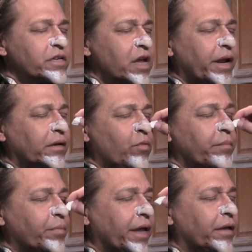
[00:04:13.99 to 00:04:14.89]
if I let it
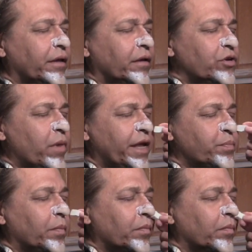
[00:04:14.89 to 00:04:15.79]
set out,
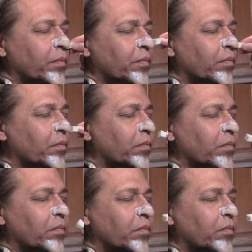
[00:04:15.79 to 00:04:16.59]
it thickens up.